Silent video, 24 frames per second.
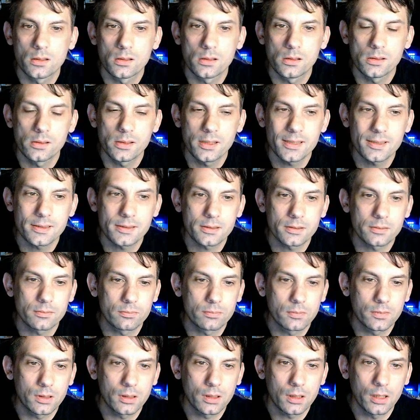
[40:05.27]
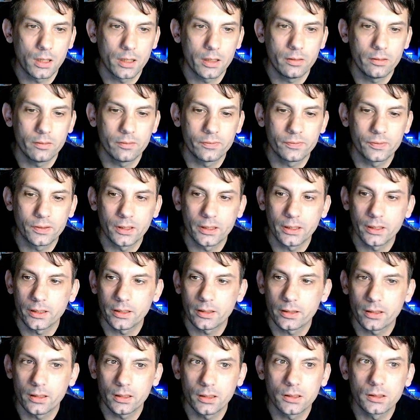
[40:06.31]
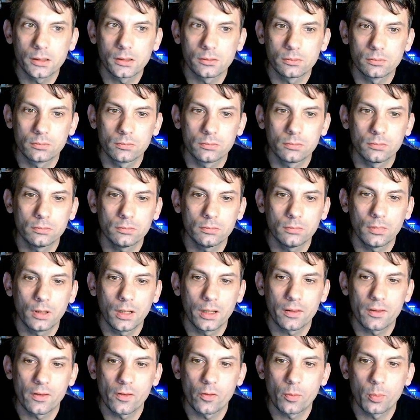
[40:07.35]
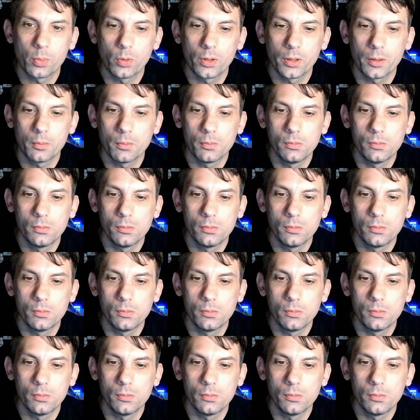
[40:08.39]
That's kind of fine, I think, at this point.